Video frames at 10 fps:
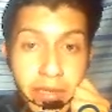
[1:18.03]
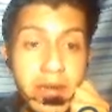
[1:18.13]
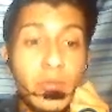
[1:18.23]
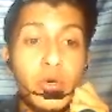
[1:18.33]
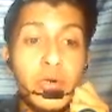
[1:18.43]

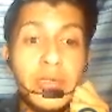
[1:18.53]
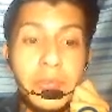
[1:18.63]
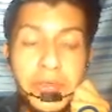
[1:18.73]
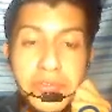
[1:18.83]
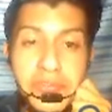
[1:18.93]
for the
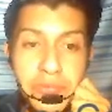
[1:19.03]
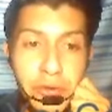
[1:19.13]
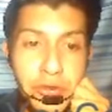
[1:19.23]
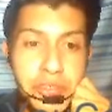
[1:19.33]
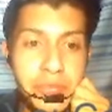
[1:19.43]

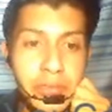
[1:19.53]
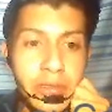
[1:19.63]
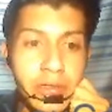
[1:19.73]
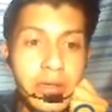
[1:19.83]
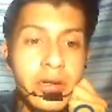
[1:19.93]
reinforcement
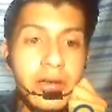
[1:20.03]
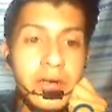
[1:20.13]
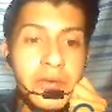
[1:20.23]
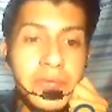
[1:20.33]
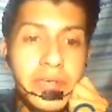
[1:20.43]

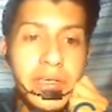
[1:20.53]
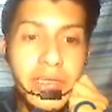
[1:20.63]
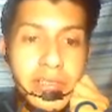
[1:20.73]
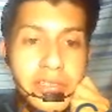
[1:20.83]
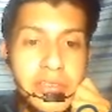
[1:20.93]
of
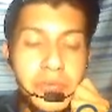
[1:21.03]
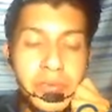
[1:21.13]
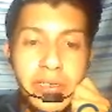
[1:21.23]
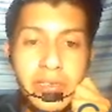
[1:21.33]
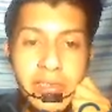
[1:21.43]
English
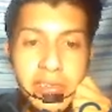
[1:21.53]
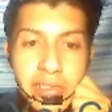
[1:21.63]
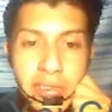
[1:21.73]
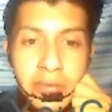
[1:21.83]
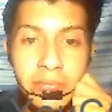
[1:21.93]
reading
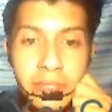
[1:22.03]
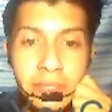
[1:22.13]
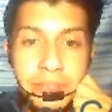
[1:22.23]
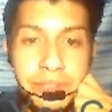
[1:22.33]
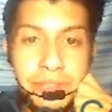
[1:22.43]
skill.
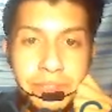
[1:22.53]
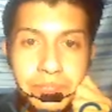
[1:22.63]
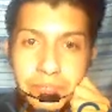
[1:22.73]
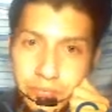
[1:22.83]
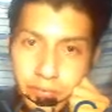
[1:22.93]

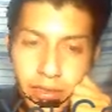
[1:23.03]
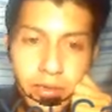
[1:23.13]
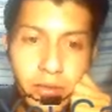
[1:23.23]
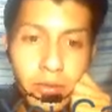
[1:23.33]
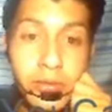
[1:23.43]

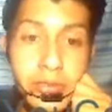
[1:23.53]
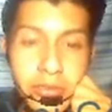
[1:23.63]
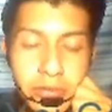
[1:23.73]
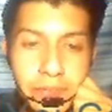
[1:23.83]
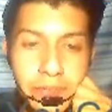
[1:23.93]
Also,
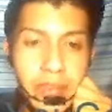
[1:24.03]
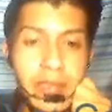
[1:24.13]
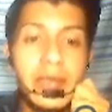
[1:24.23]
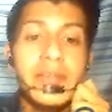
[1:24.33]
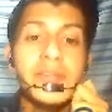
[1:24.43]

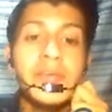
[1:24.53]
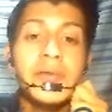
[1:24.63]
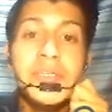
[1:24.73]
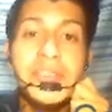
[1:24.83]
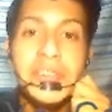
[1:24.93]
the
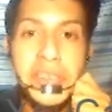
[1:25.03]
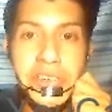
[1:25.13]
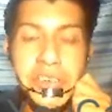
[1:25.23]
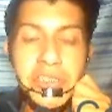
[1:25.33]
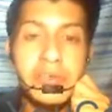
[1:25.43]

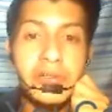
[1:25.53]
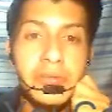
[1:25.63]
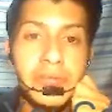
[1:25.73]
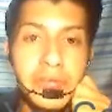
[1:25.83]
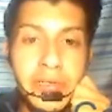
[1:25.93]
researching of
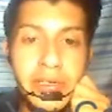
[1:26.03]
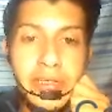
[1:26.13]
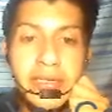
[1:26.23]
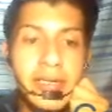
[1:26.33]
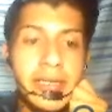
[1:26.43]

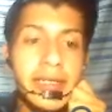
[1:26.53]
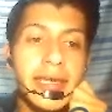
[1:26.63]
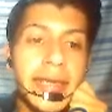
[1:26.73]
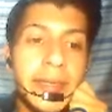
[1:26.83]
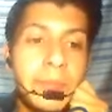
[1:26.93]
theoretical
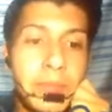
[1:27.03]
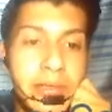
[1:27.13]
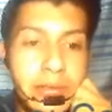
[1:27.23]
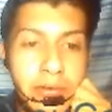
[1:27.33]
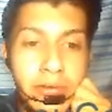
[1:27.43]
and
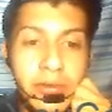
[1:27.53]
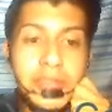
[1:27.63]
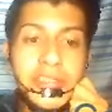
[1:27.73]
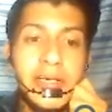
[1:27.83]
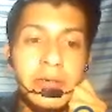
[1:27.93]

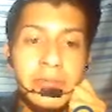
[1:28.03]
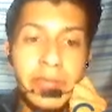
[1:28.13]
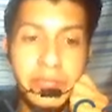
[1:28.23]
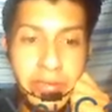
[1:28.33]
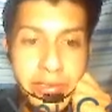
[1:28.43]
methodological
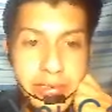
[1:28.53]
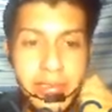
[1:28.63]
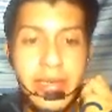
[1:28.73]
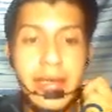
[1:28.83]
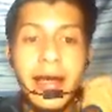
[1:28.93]
reference
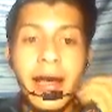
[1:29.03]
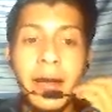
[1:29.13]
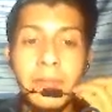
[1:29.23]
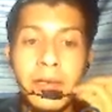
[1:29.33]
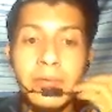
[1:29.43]

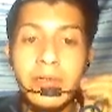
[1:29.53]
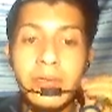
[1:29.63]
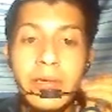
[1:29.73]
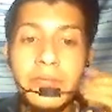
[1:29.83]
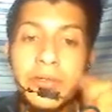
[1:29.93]
about
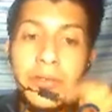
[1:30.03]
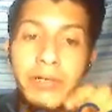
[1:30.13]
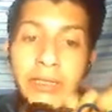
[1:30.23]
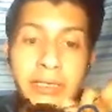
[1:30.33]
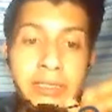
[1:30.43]
graphic
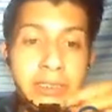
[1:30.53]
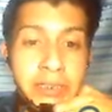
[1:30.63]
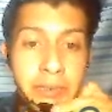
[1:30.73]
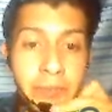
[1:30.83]
organizers